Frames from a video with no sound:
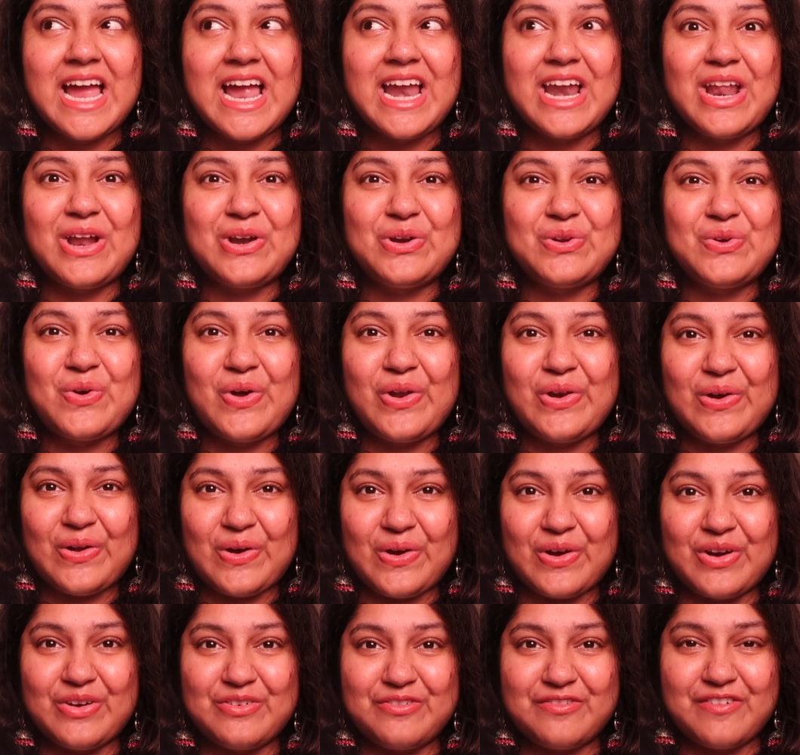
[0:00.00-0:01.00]
and I do a
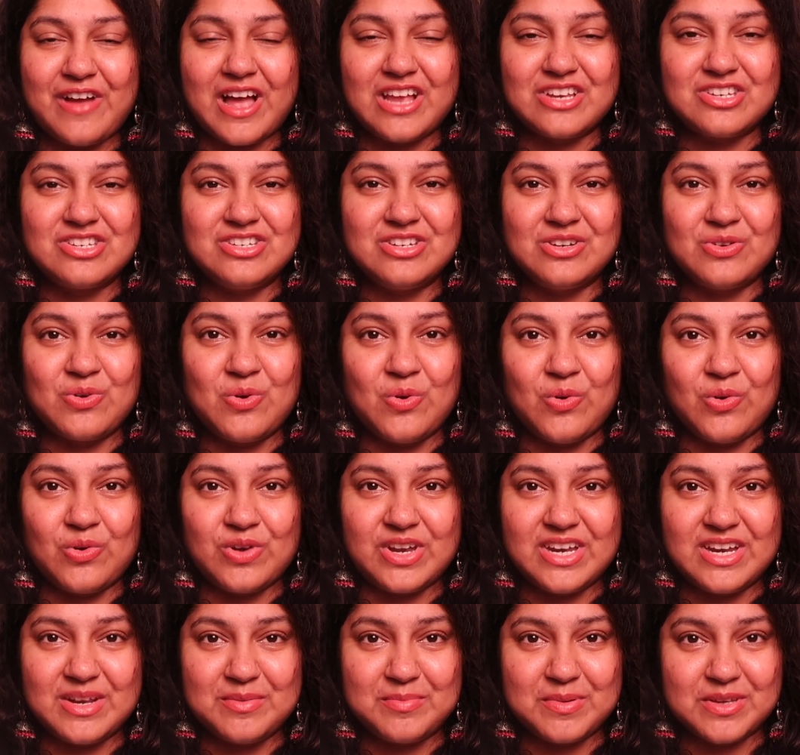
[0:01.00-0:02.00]
lot of fashion
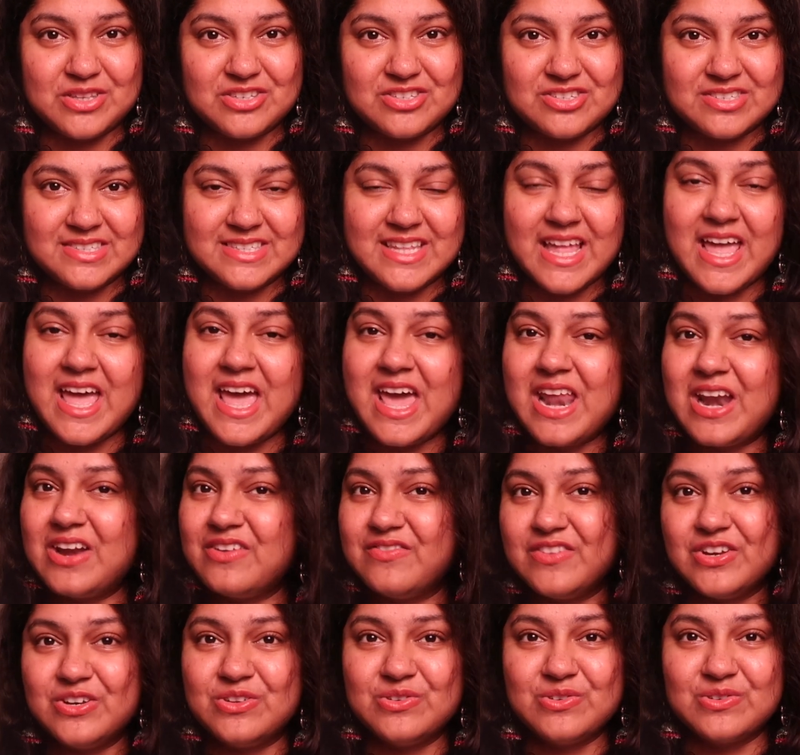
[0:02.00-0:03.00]
OOTD pictures there
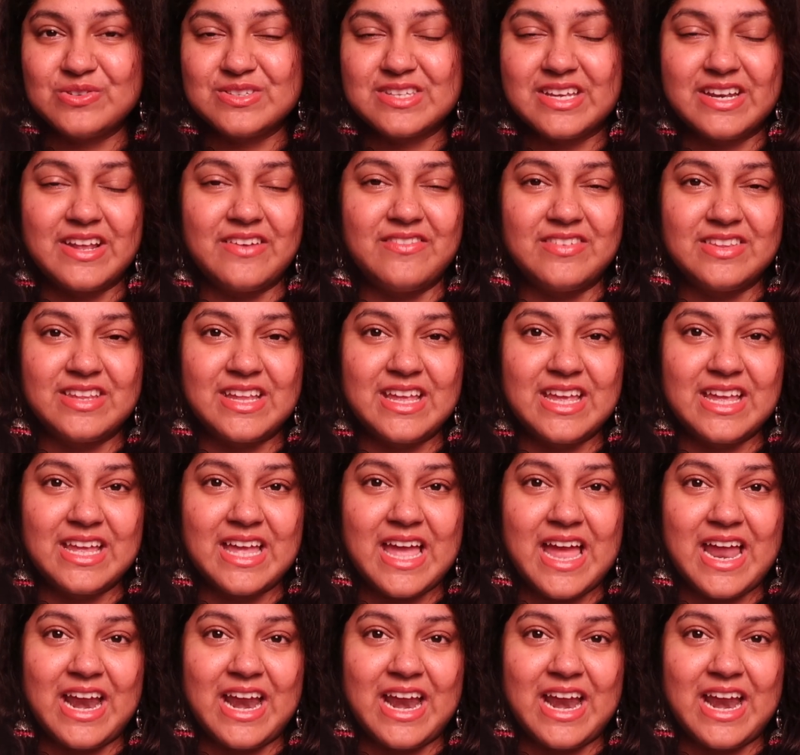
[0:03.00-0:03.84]
and videos and everything,